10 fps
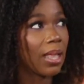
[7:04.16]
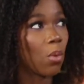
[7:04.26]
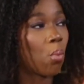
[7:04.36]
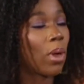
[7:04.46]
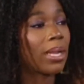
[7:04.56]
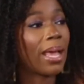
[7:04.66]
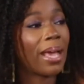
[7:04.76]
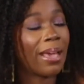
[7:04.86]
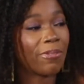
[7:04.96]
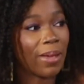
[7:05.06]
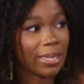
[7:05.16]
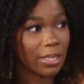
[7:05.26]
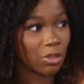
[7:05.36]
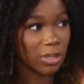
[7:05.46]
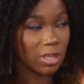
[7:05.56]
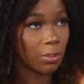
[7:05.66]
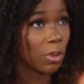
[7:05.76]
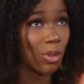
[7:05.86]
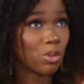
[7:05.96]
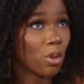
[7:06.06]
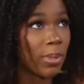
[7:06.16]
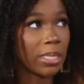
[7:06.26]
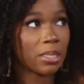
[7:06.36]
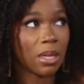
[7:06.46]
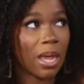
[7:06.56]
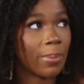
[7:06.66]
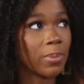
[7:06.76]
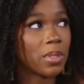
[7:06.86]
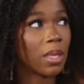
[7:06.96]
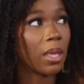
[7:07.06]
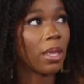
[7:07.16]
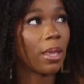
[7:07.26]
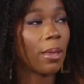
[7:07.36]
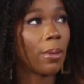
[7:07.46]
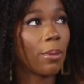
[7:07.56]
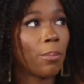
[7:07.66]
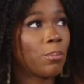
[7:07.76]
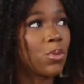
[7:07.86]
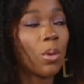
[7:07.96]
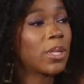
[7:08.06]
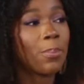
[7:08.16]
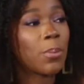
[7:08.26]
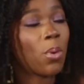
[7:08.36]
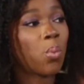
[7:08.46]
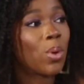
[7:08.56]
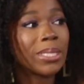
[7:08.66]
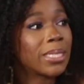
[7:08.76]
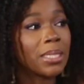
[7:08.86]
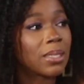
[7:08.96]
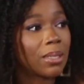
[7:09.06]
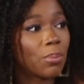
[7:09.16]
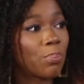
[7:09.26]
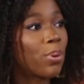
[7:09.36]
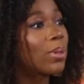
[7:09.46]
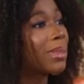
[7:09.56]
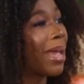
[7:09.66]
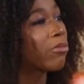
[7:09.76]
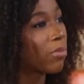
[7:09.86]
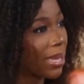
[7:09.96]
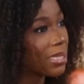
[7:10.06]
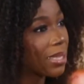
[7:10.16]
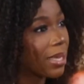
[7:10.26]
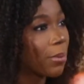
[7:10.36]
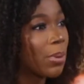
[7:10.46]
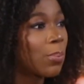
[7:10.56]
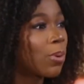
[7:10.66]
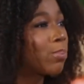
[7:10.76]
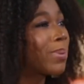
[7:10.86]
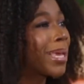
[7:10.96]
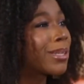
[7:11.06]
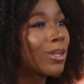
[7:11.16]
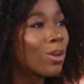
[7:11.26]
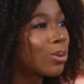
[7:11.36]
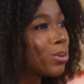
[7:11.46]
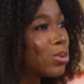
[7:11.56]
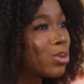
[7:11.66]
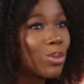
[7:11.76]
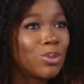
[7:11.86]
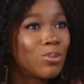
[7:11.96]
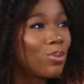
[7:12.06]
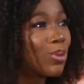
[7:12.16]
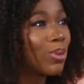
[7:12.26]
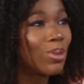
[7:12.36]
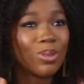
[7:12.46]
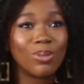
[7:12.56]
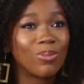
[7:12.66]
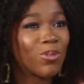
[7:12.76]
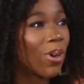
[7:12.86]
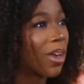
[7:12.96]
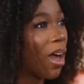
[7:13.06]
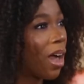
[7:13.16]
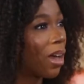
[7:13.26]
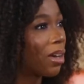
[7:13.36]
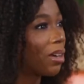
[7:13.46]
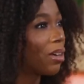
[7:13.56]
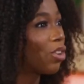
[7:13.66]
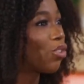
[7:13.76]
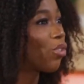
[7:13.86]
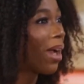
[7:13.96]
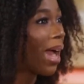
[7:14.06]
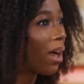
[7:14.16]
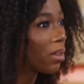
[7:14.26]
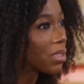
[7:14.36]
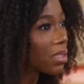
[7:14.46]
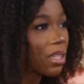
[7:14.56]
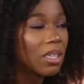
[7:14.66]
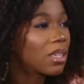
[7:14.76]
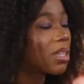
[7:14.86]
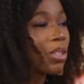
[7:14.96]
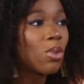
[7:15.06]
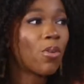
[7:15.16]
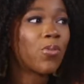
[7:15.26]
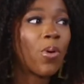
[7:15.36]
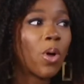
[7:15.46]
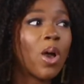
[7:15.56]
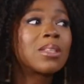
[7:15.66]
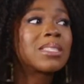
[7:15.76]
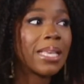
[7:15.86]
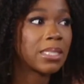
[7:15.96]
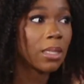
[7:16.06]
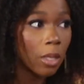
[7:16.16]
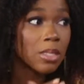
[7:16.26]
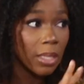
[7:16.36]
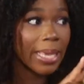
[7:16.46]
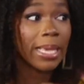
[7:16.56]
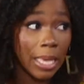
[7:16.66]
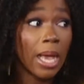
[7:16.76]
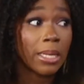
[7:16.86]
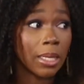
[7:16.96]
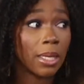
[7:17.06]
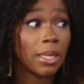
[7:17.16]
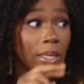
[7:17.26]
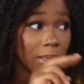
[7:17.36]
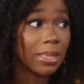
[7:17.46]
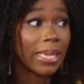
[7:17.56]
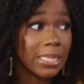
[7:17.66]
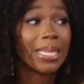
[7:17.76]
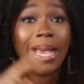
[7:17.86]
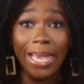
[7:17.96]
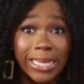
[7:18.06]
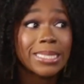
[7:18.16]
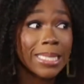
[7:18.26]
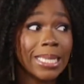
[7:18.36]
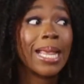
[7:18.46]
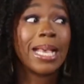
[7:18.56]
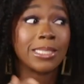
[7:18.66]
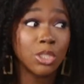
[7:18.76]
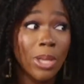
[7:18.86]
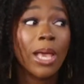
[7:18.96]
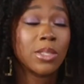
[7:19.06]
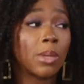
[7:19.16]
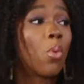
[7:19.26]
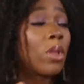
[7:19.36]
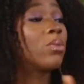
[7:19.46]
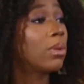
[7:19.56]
what I find interesting, because so many times, so many people wouldn't put that risk. People get a loan for a car, for a house, not for concerts, because in Ghana, theater is seen as well,